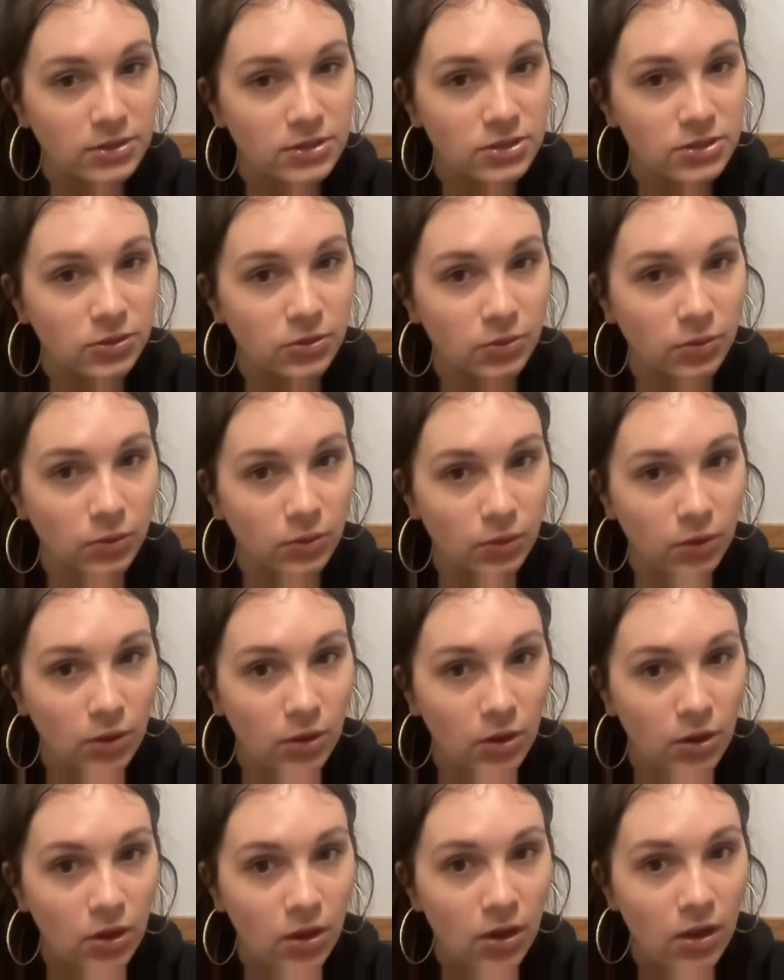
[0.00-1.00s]
to
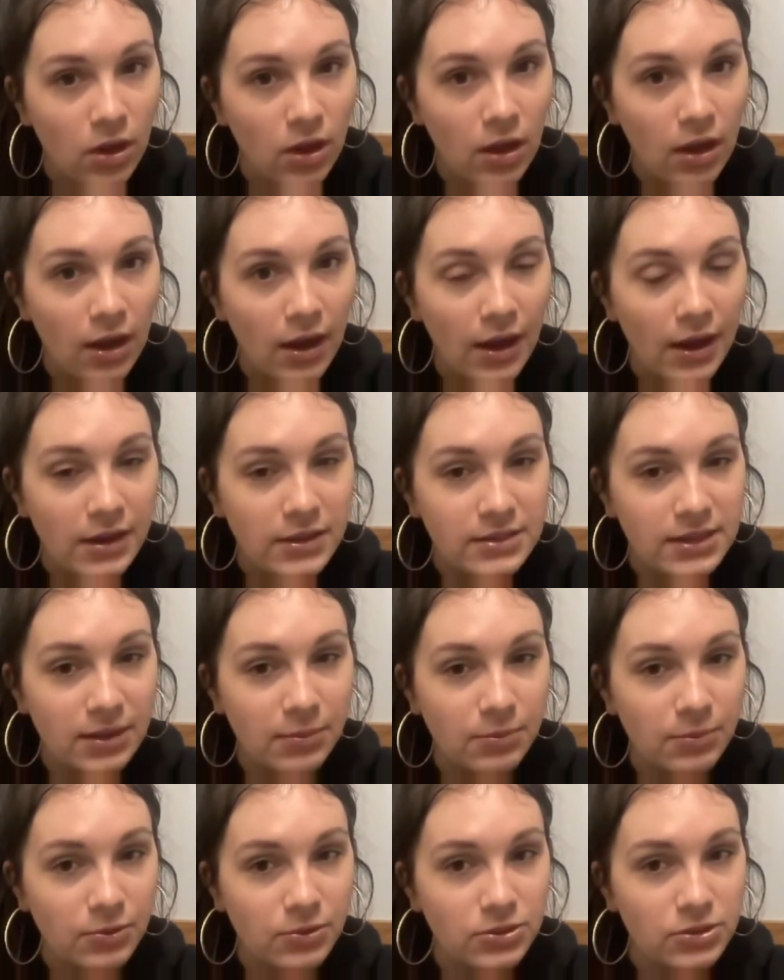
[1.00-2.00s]

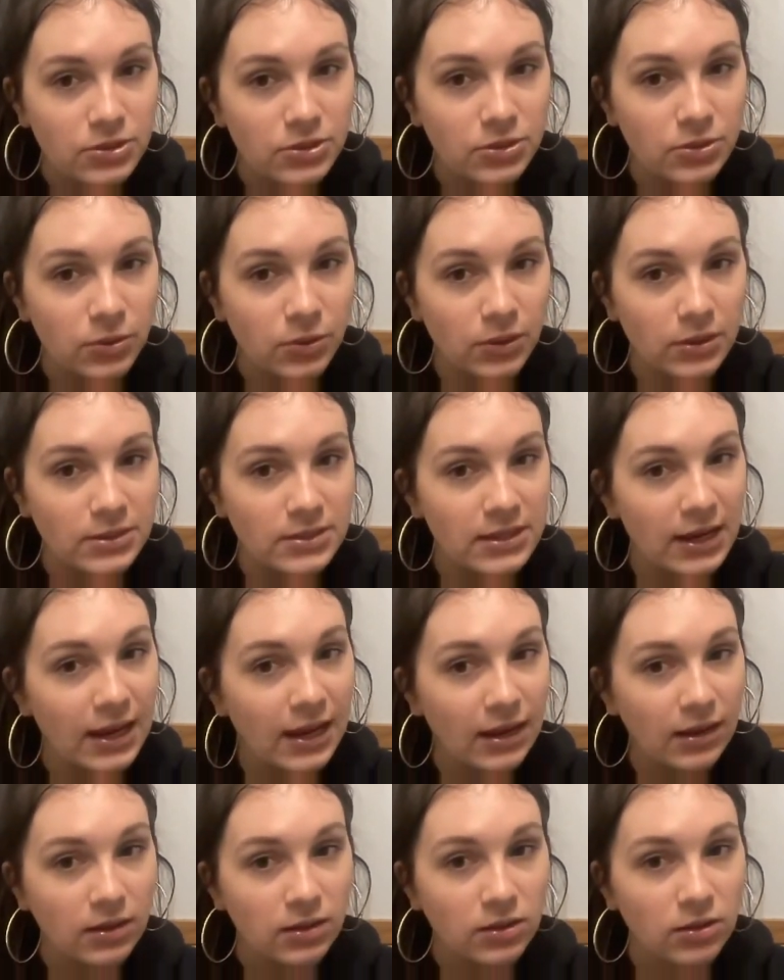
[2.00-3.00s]
attempt to
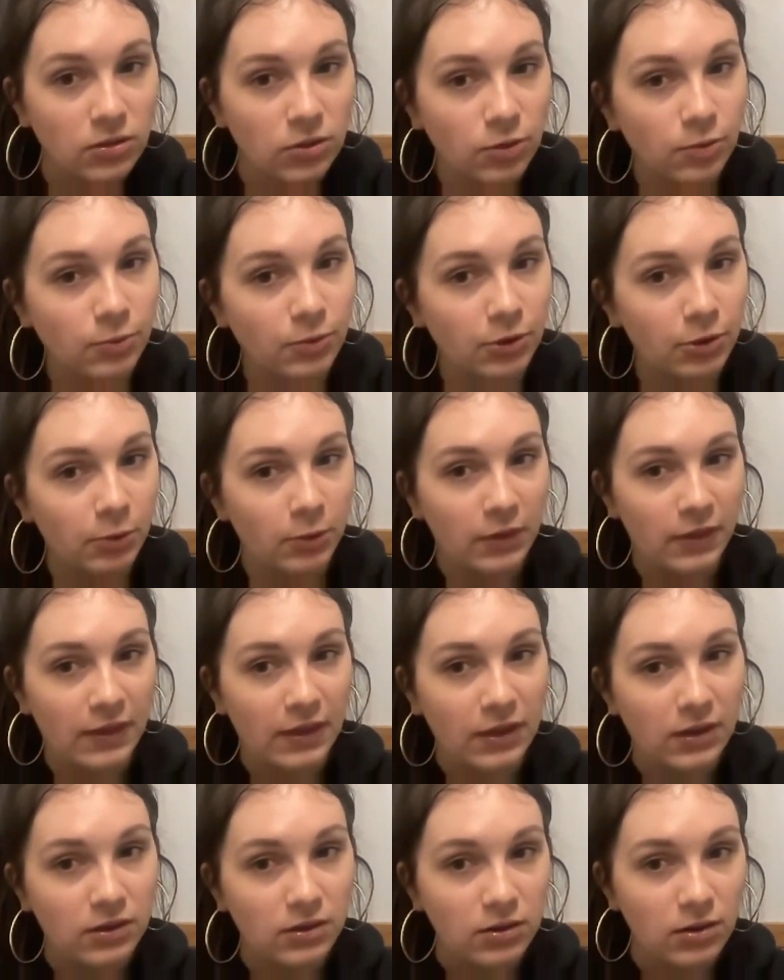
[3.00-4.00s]
contain the brute
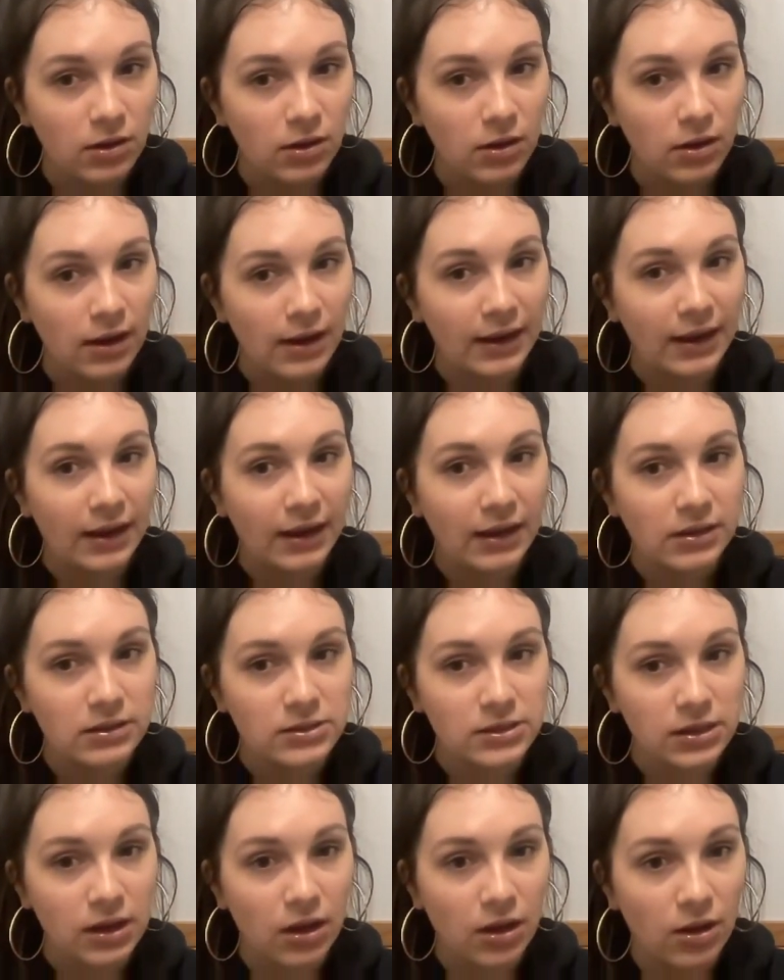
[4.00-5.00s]
within, and
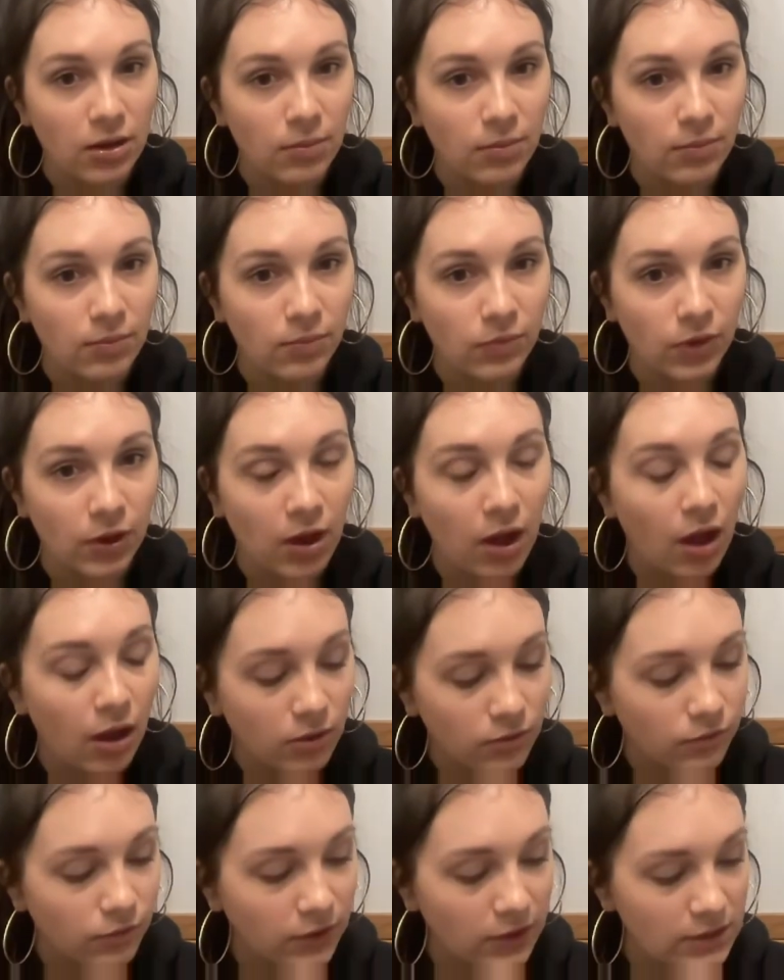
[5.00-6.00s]
the
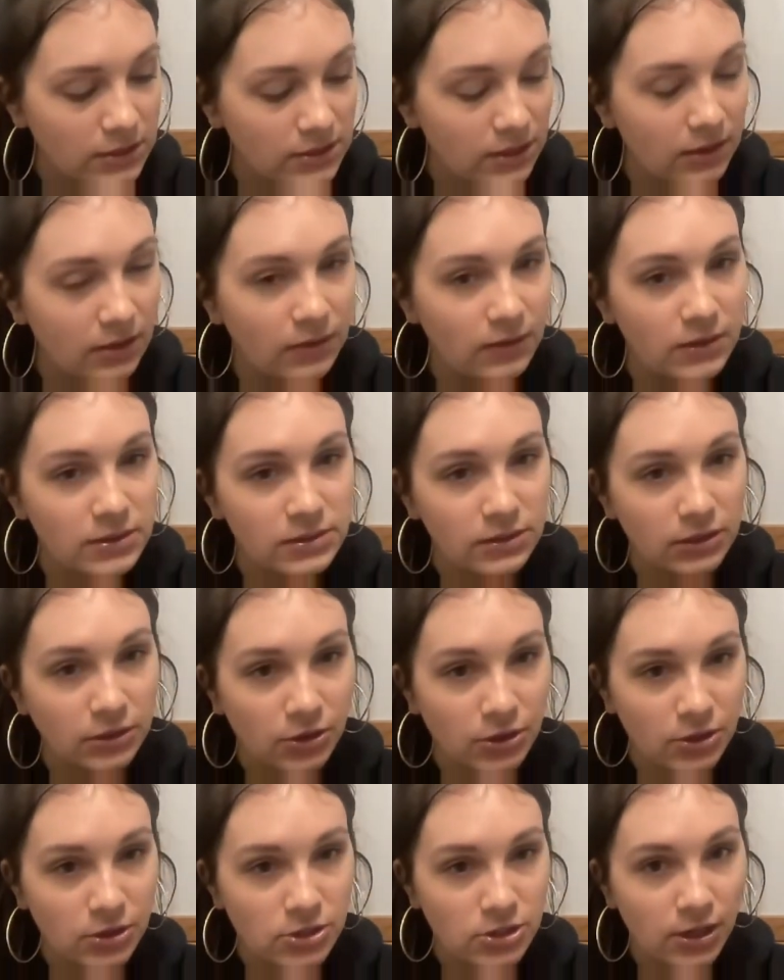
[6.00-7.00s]
conflict in this
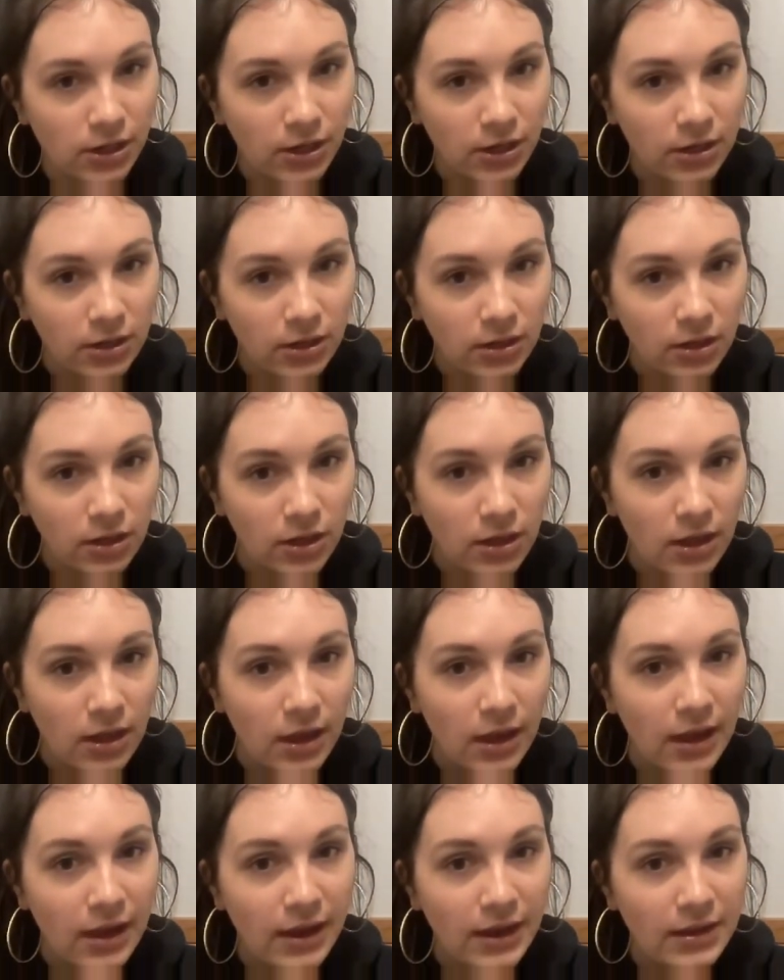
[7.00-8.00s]
literature
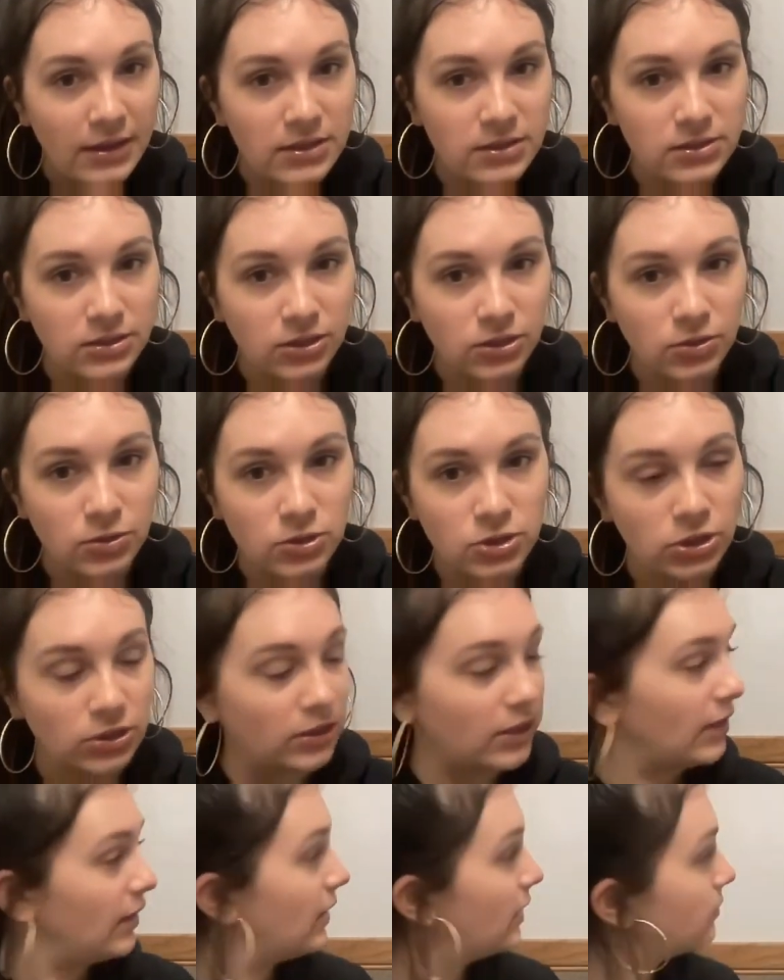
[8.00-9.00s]
is
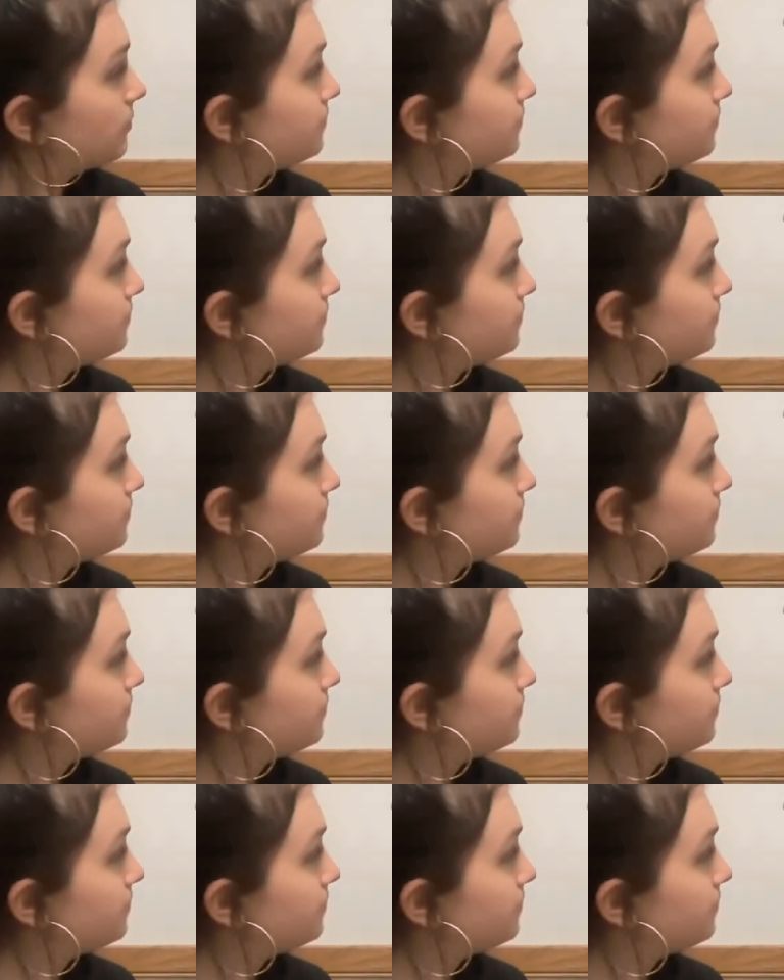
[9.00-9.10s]
usually